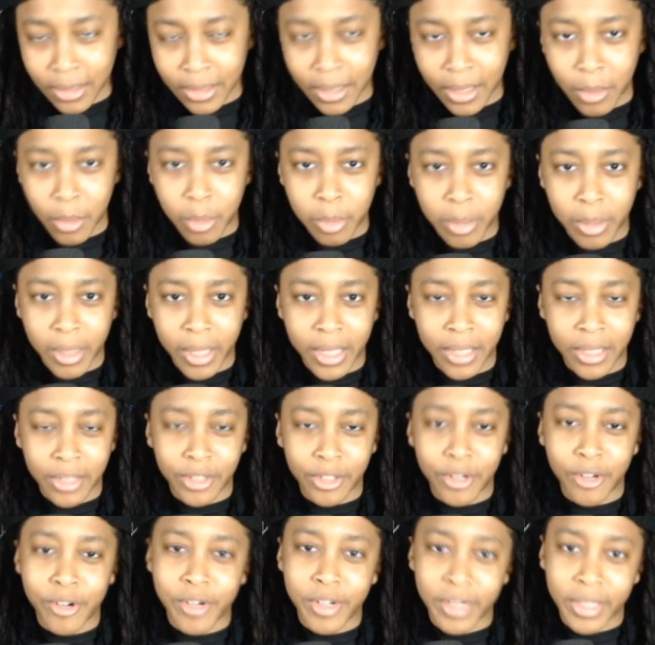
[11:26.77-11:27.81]
They will play the
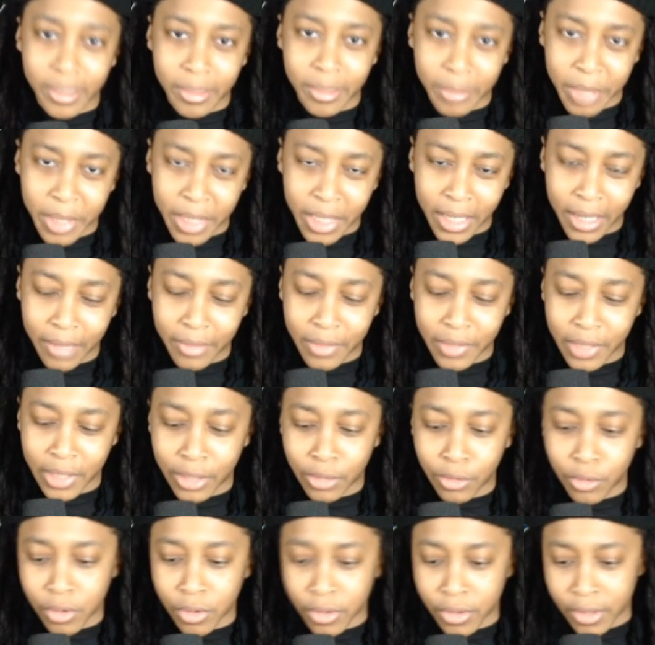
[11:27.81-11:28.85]
third team in the NFC
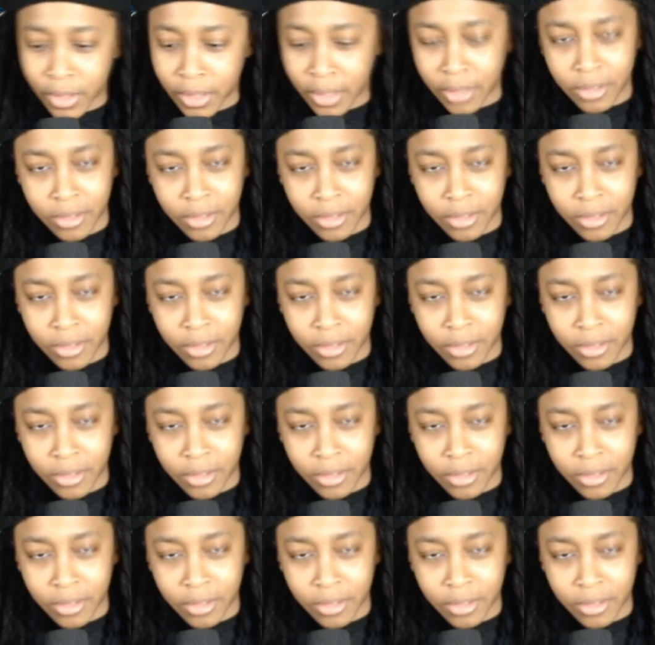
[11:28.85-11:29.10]
North.